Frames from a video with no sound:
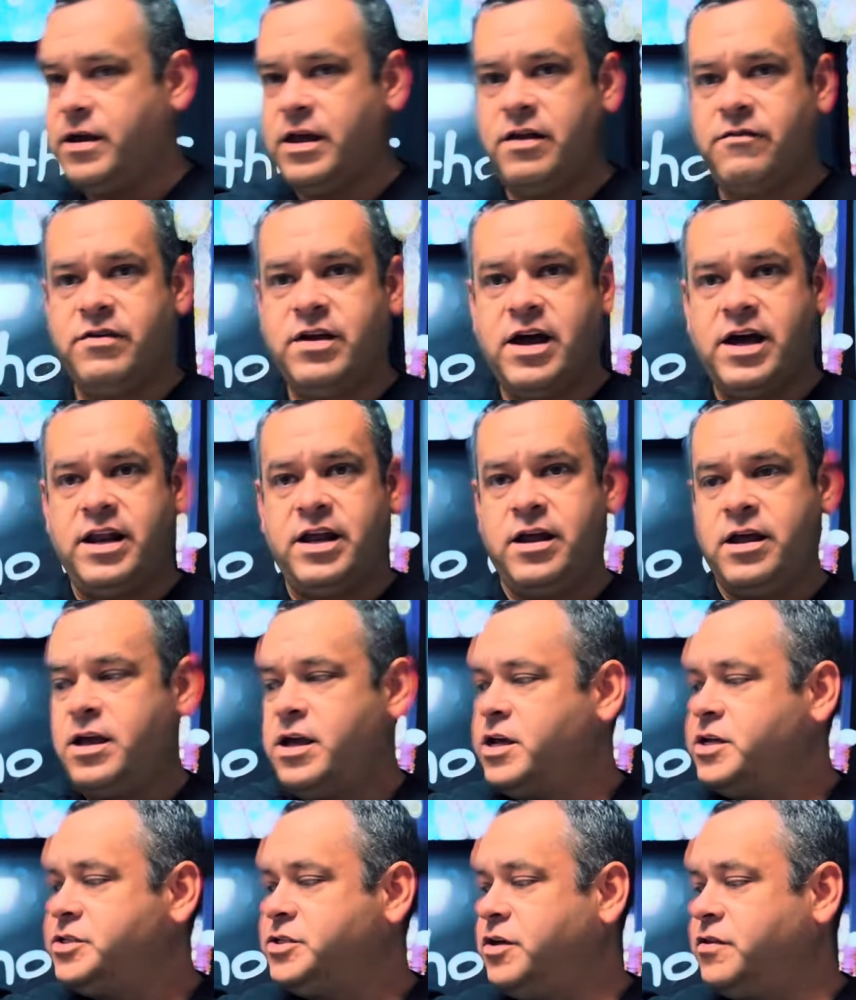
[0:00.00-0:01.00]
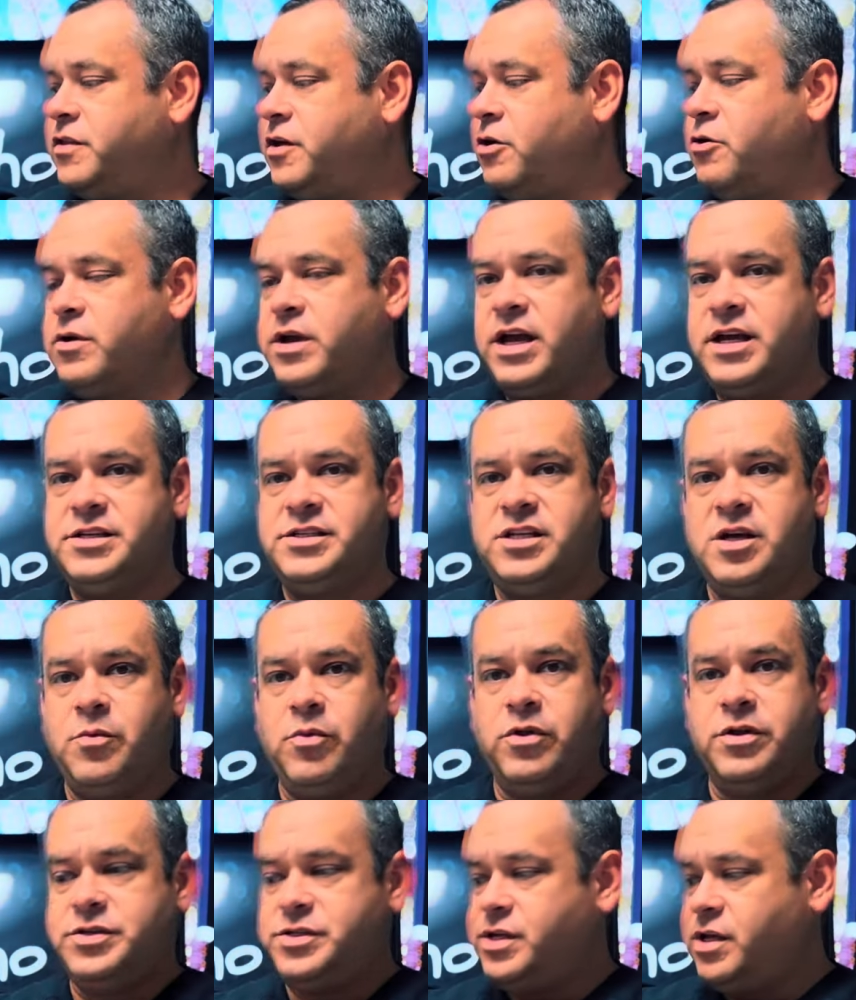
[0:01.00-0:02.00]
and I've got it so that the OK
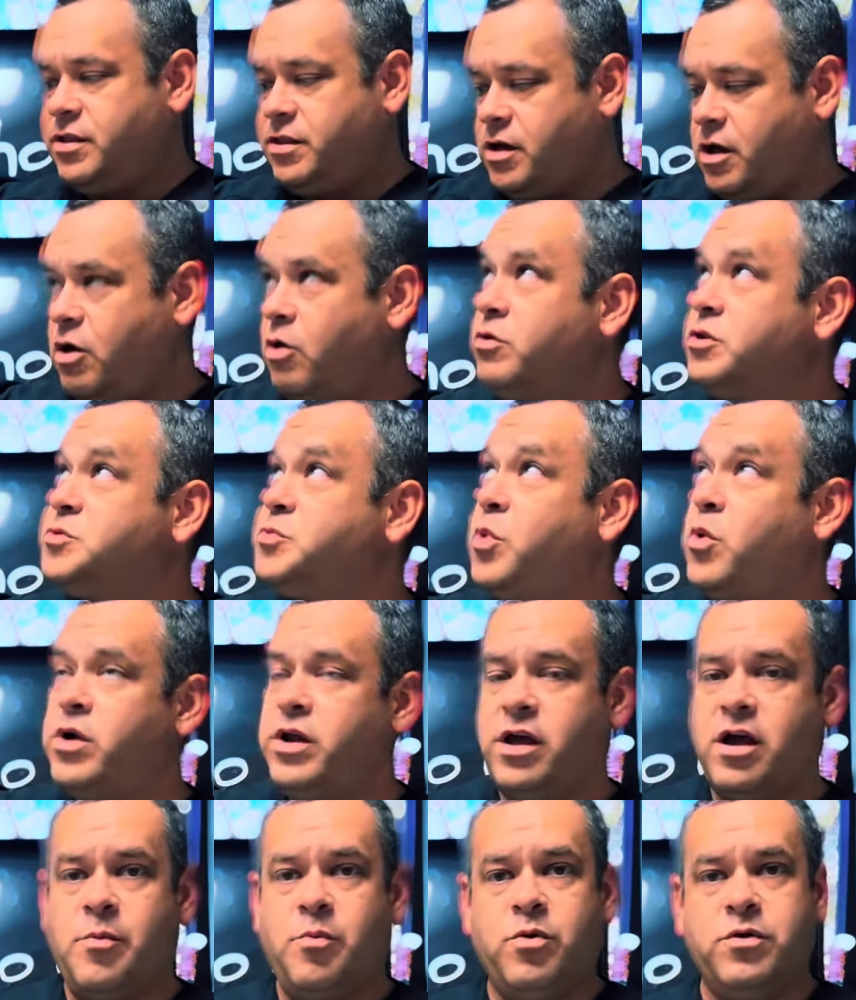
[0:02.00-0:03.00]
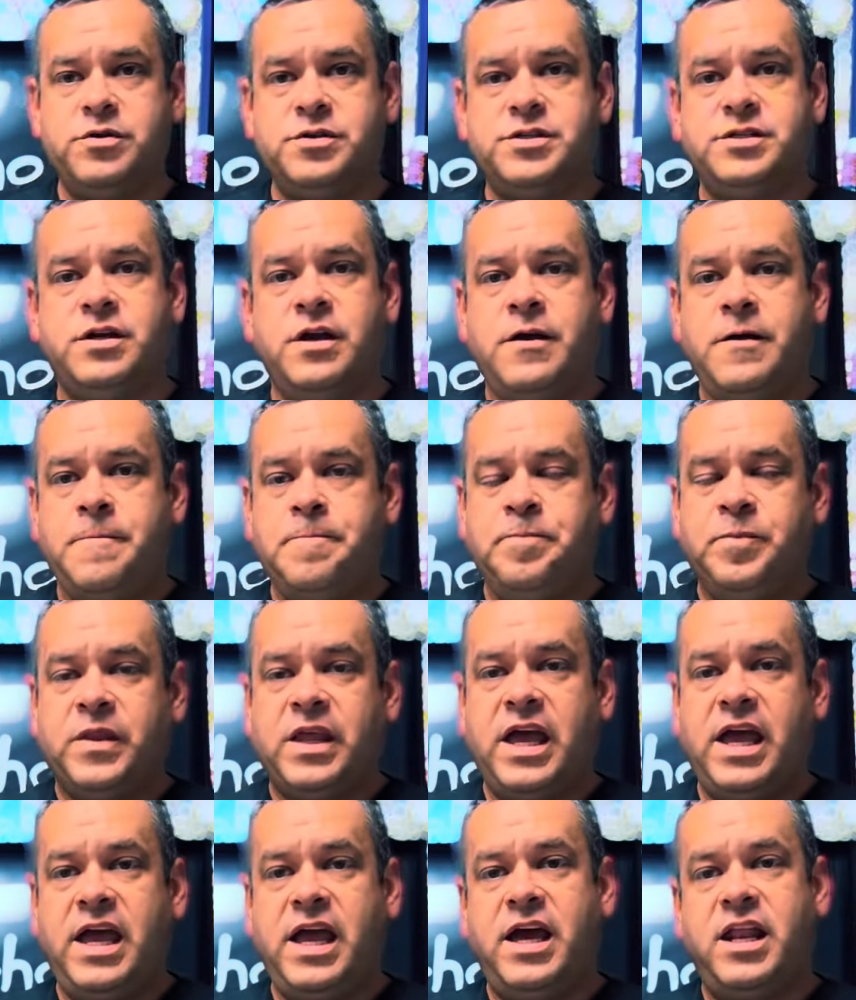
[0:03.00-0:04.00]
symbol is the hole is pointing upwards
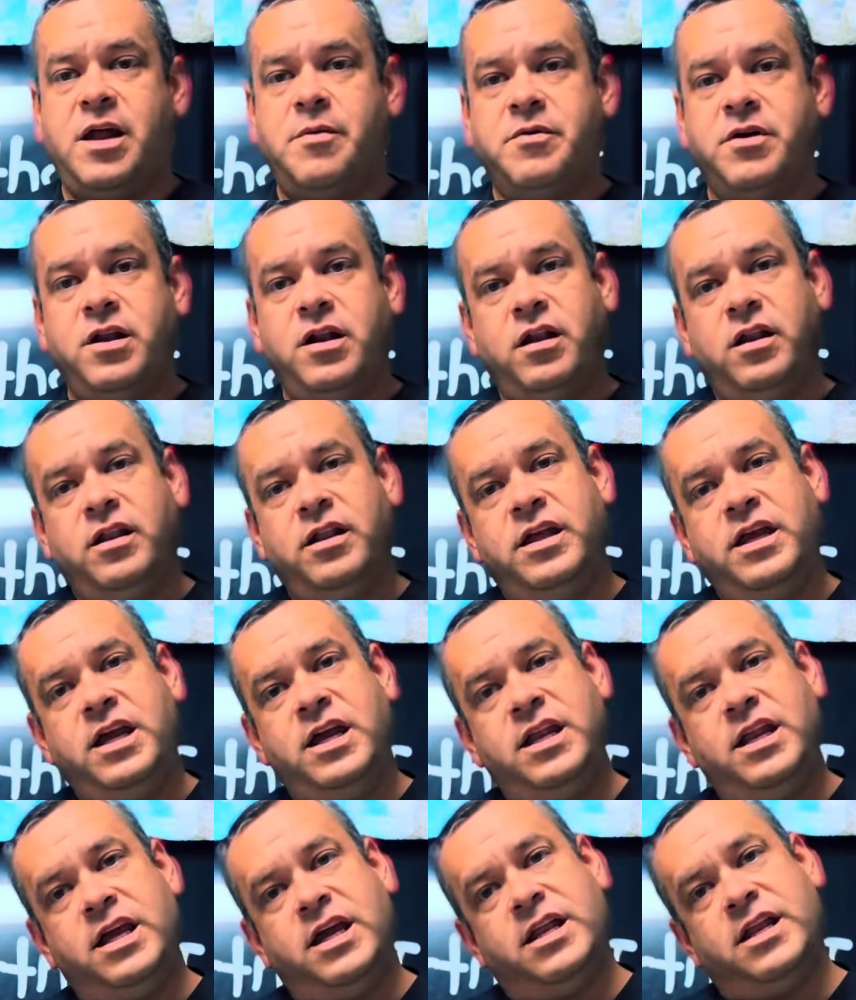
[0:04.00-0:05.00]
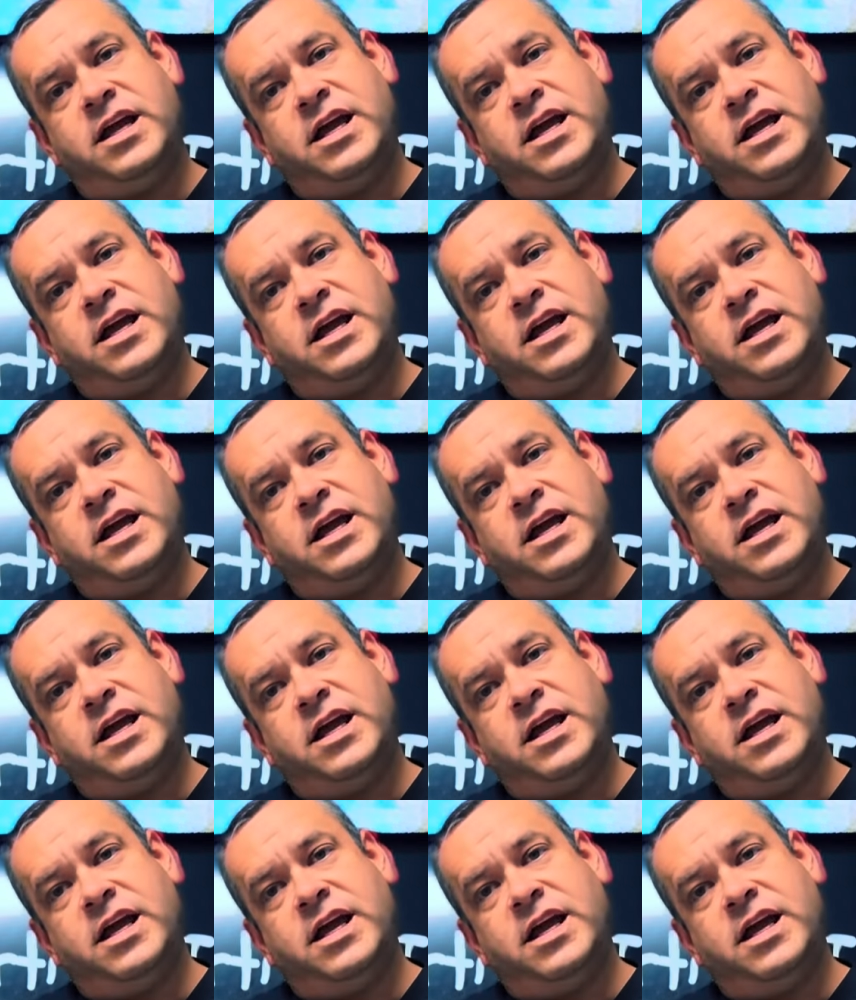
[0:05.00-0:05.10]
and I'm going to lean in.